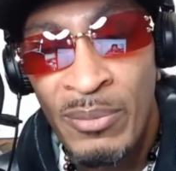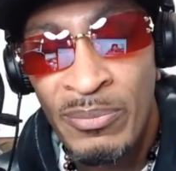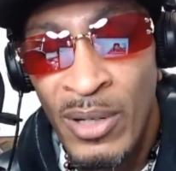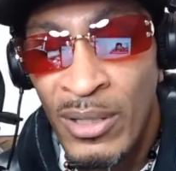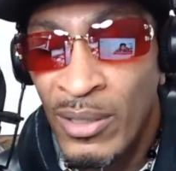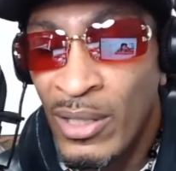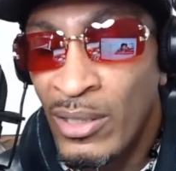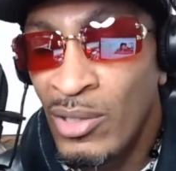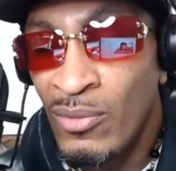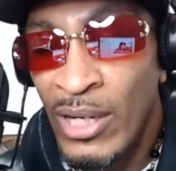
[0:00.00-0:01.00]

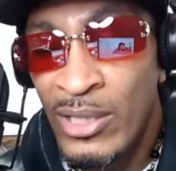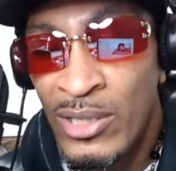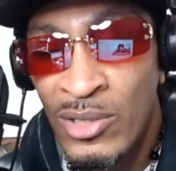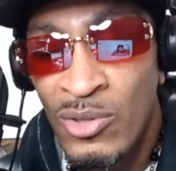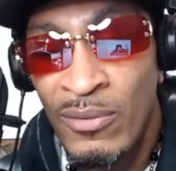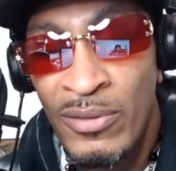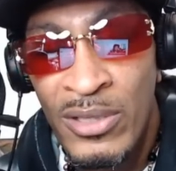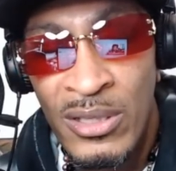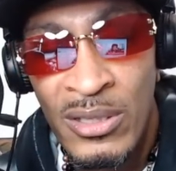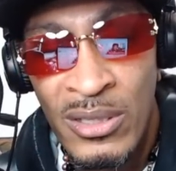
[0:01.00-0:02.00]
the corrections
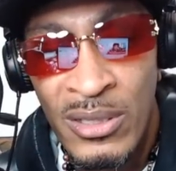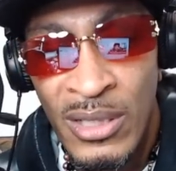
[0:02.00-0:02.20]
officers.